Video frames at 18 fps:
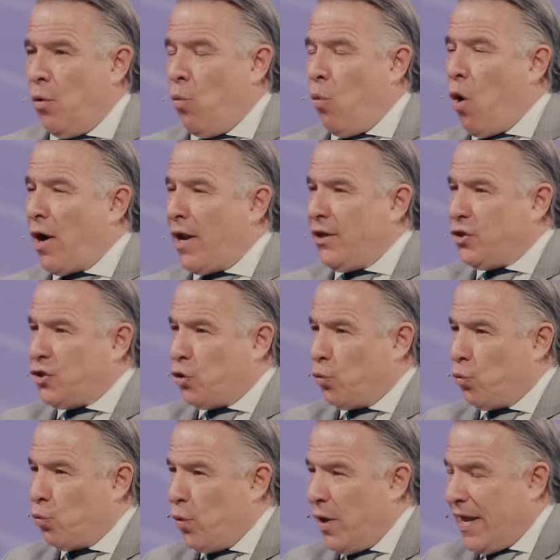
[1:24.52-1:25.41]
wanting
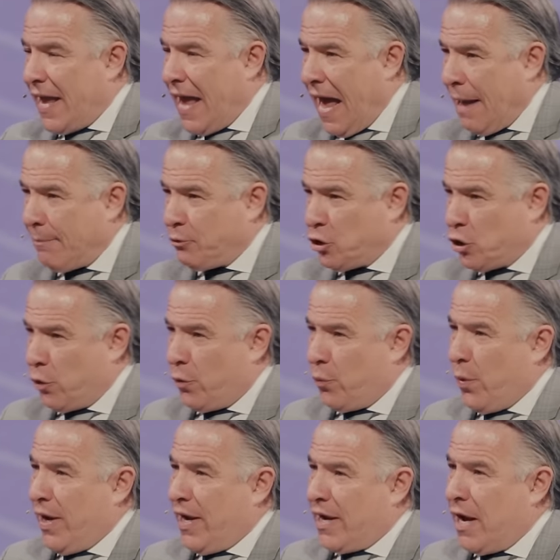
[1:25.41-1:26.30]
to recapture
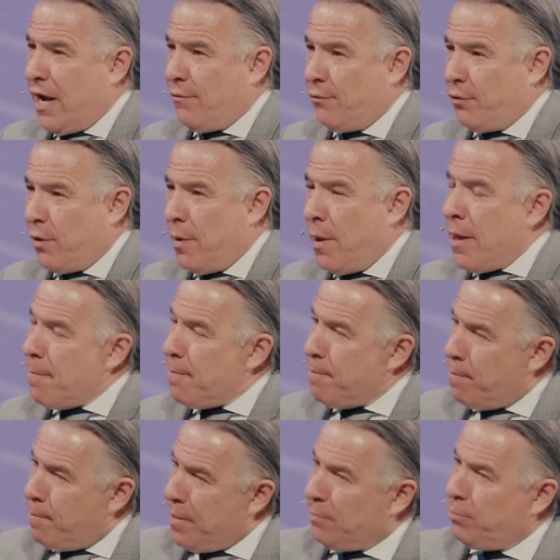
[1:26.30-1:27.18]
and recover
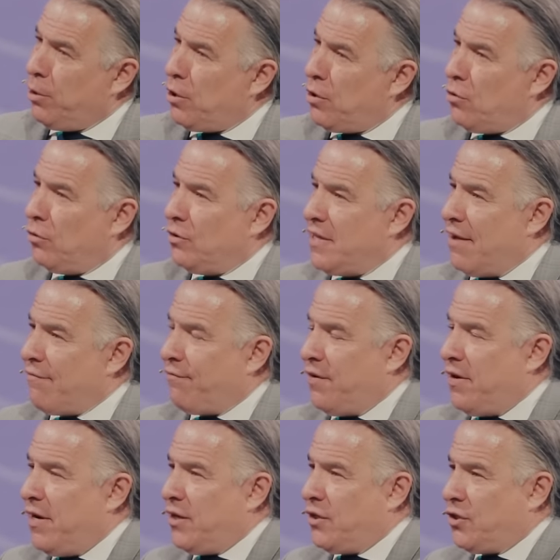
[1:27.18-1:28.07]
biblical
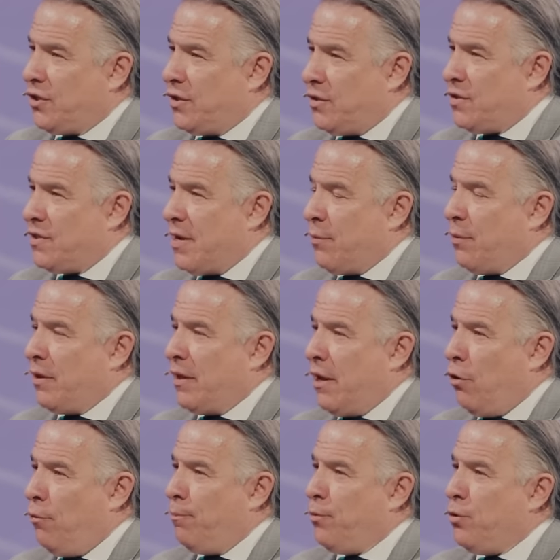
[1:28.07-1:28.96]
definitions that will
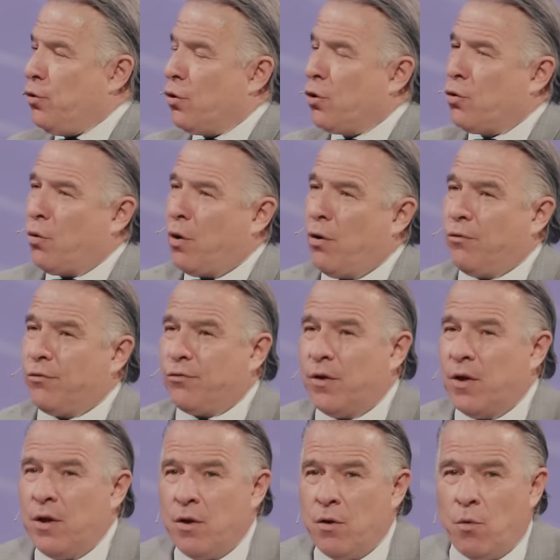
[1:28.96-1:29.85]
help your
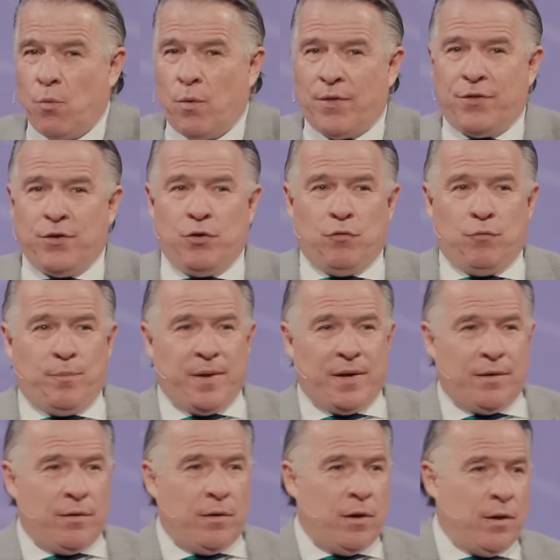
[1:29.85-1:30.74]
growth, whether you've
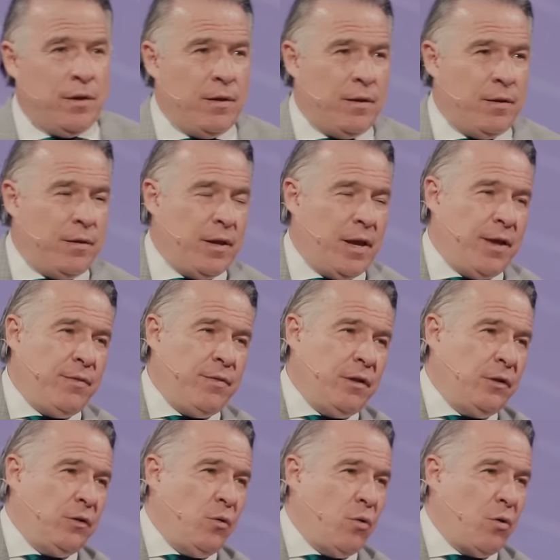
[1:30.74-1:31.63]
been in
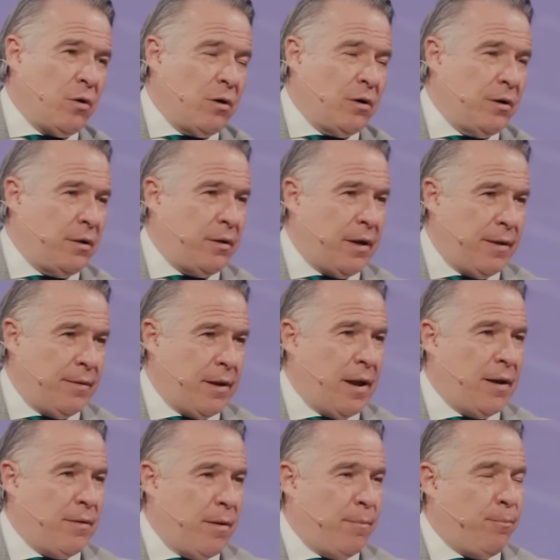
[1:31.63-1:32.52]
the Lord
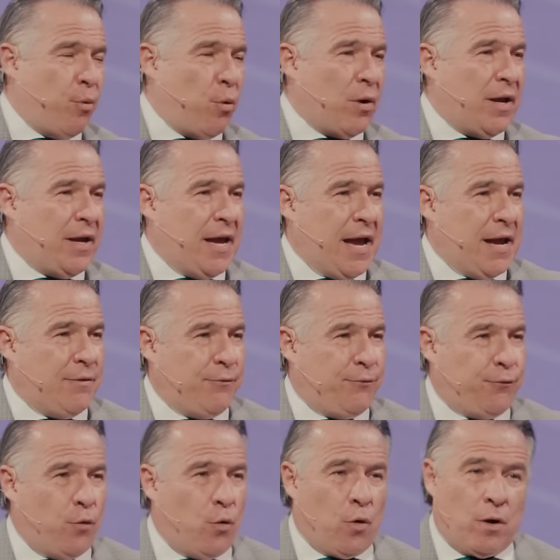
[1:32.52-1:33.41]
and born again
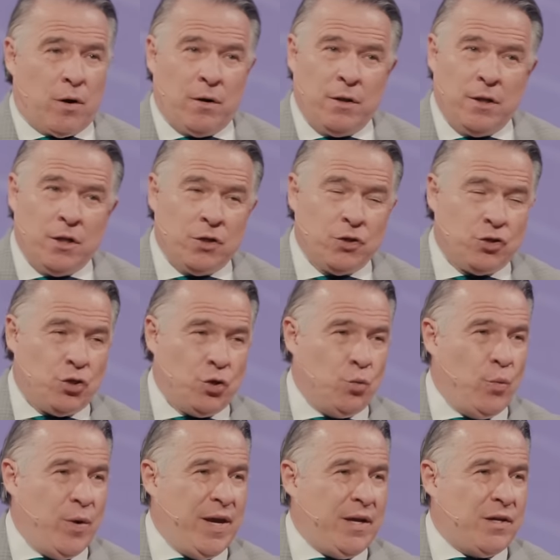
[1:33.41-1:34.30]
for
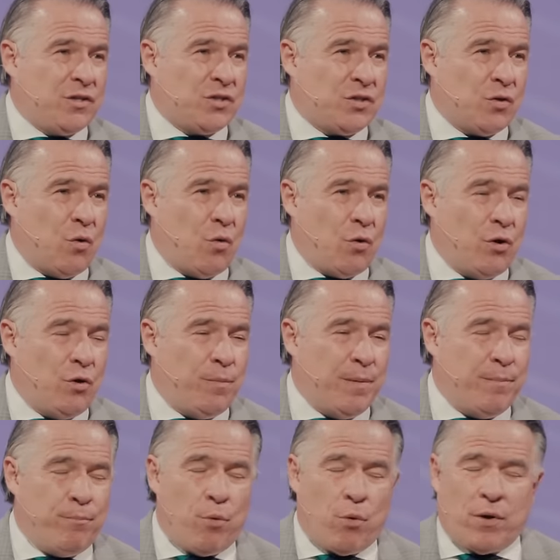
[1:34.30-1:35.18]
two weeks or you've
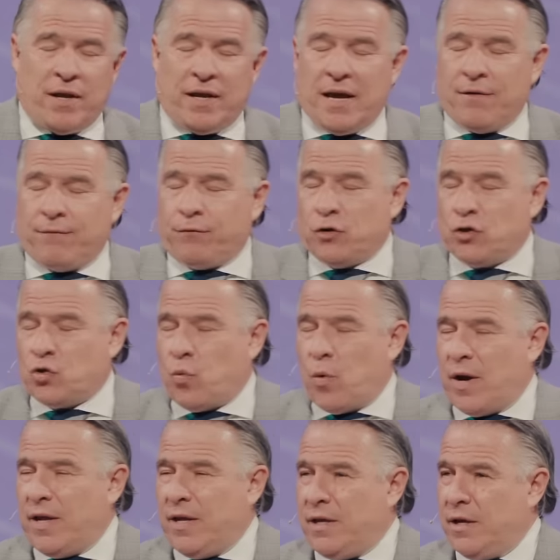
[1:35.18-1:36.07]
been born again for
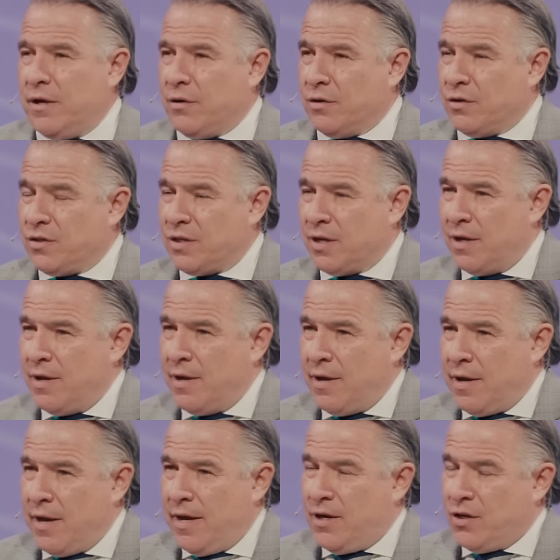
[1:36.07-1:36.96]
20 years,
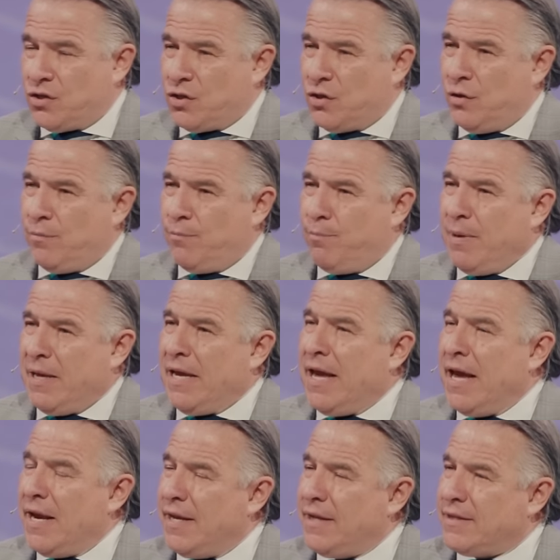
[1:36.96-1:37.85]
it is
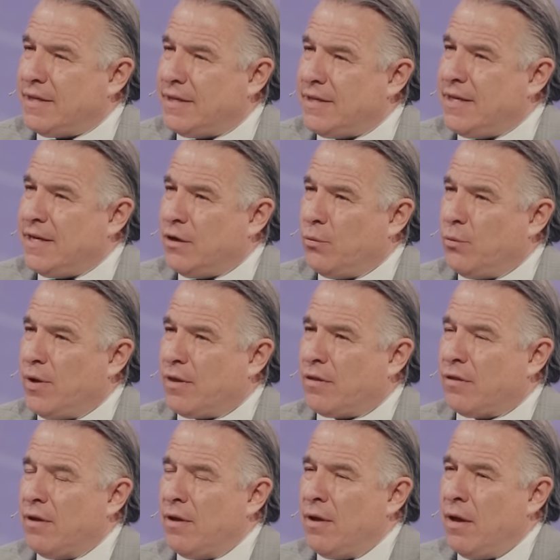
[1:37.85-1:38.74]
beginning to deal
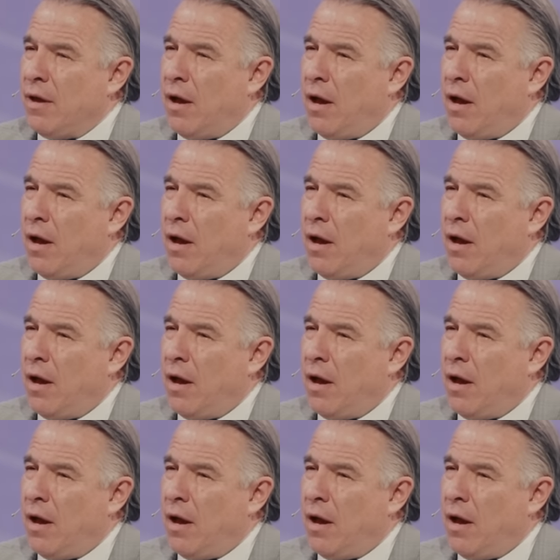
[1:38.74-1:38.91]
with